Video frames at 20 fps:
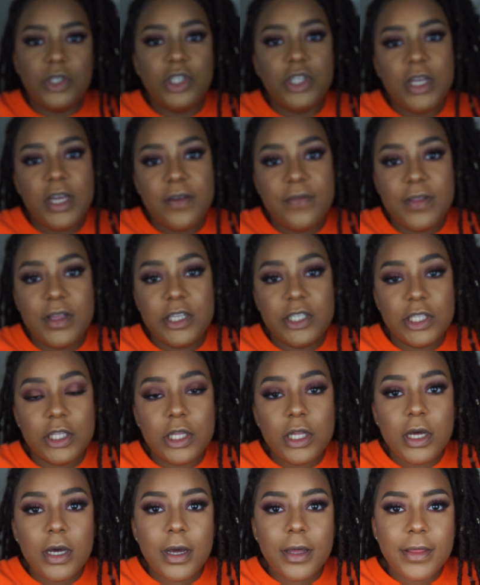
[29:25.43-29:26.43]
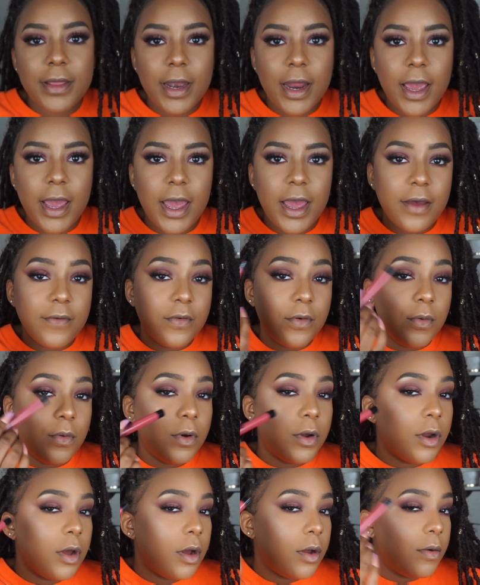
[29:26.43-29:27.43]
achieve this look that I have
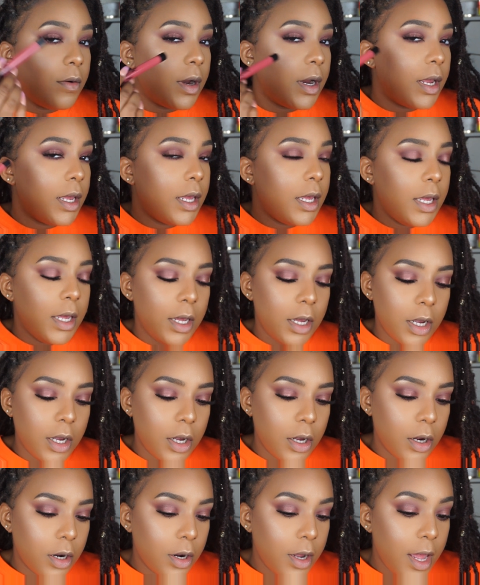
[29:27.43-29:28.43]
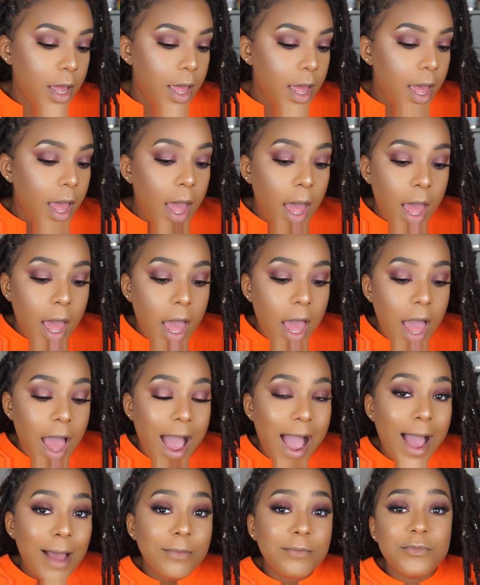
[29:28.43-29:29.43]
going on right here.
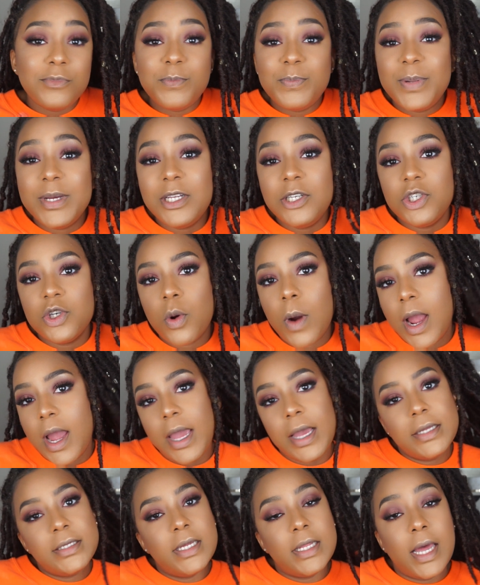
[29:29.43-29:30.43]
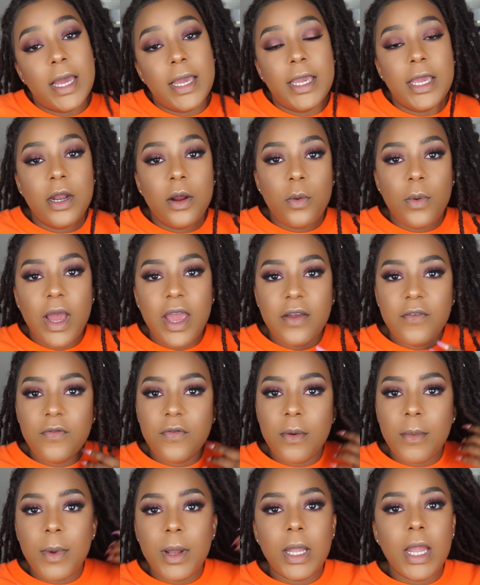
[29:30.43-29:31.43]
I've been trying to like get away
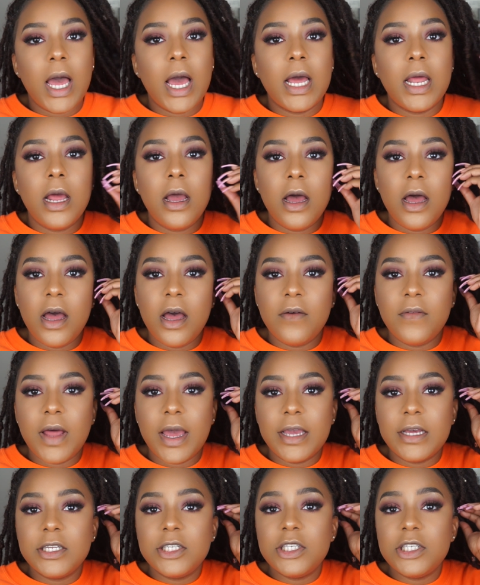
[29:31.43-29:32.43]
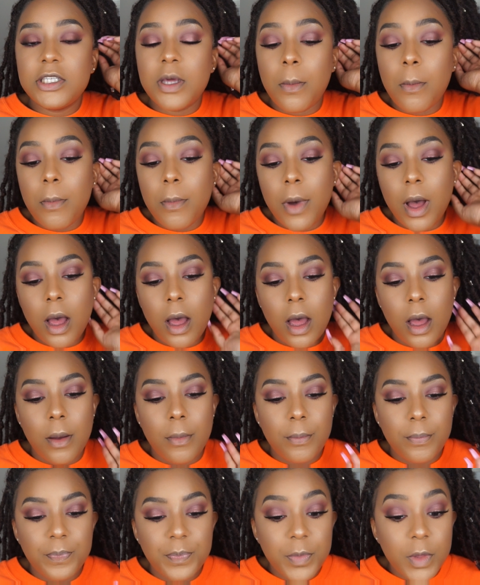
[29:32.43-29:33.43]
from a lot of like
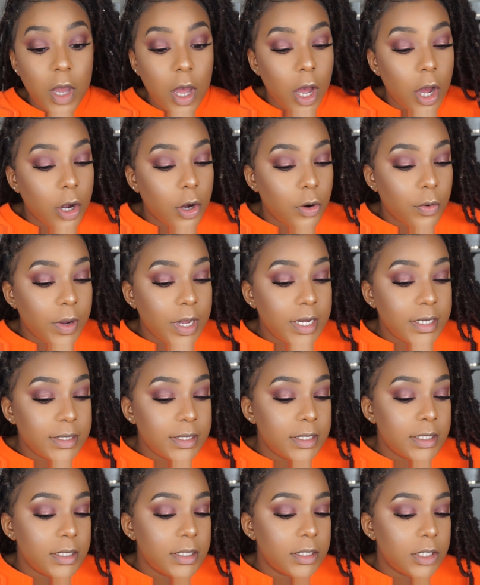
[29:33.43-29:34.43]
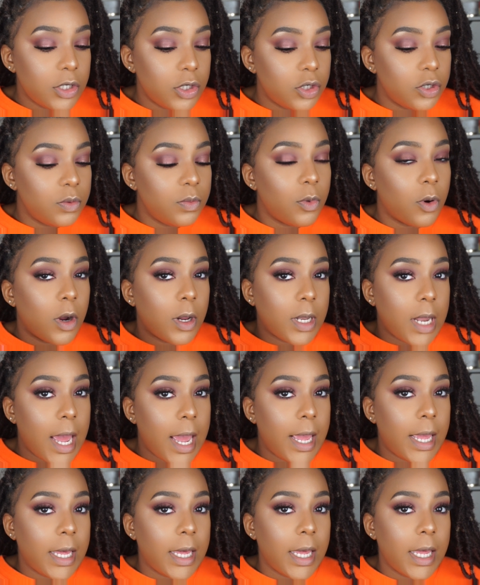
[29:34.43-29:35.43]
some cut creases and do more
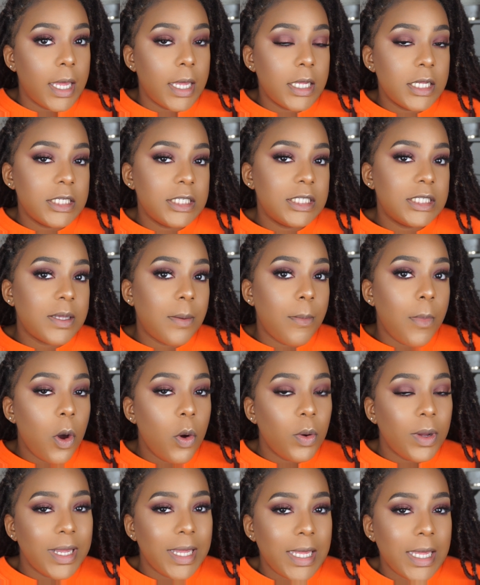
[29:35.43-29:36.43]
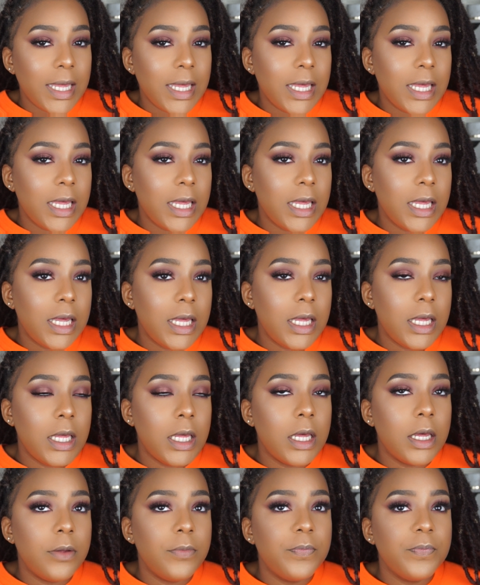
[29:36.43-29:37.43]
like
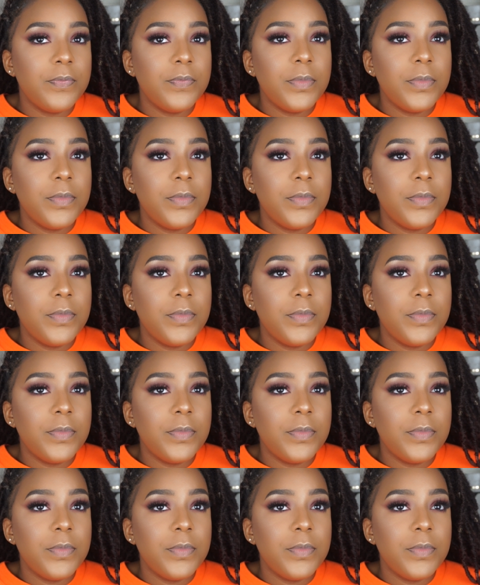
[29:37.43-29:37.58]
smoky,